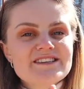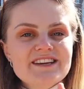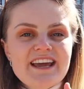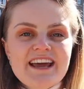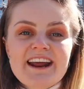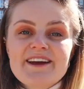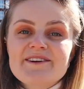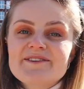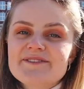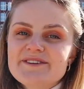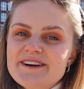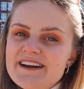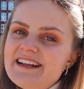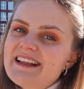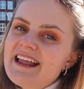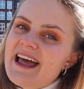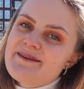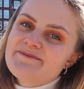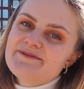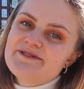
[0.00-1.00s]
get a real
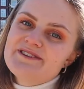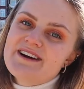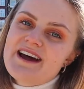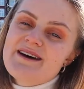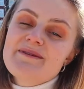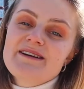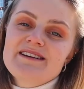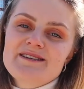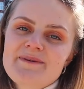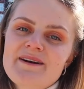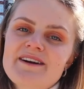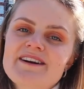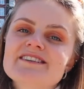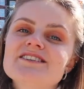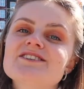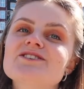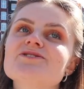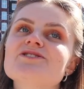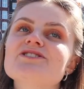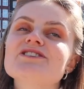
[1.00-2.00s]
Amsterdam
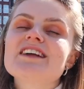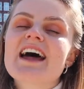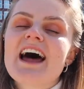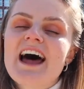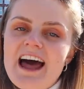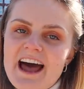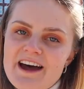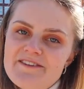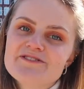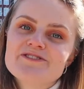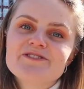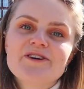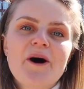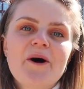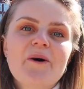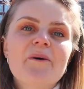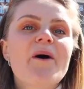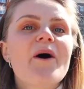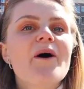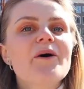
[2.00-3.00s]
experience, you just have to
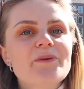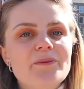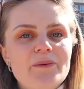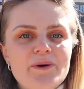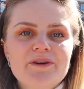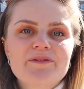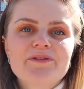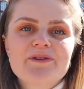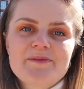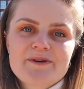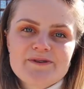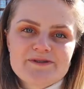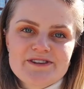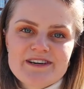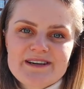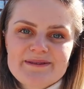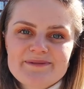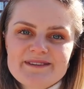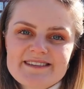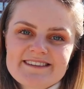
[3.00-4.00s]
go on one of the boat
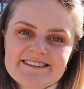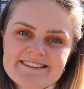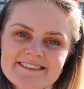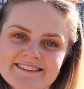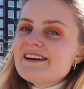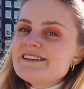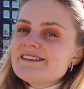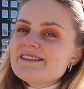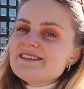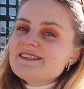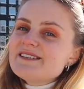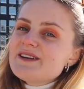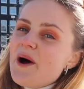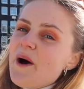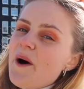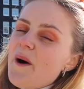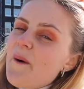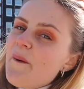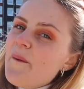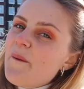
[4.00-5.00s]
trips.
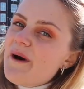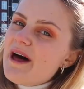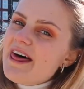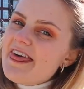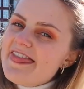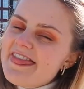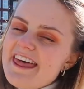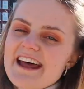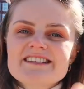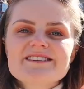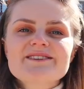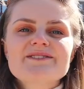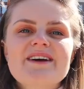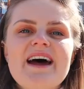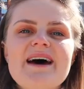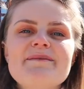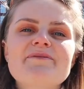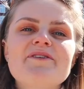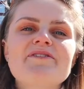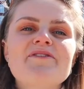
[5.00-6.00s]
So that's a
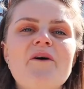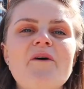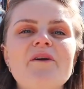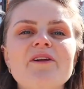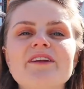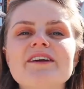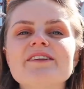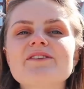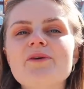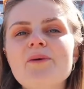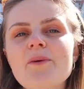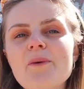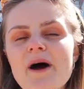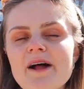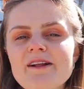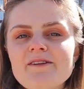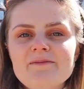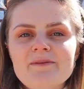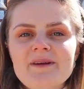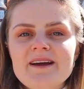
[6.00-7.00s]
wrap of all the
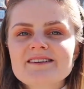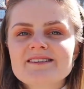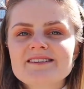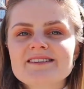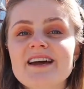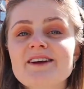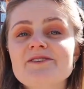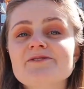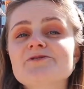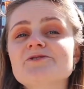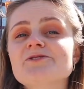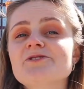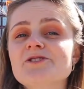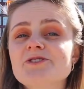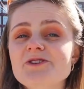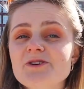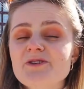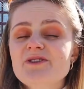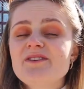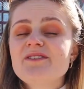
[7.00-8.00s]
12 places that you
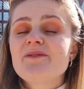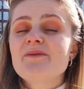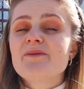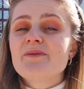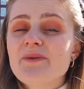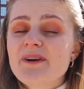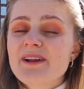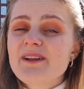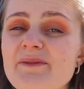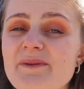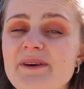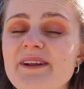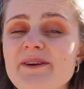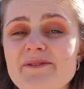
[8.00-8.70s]
should really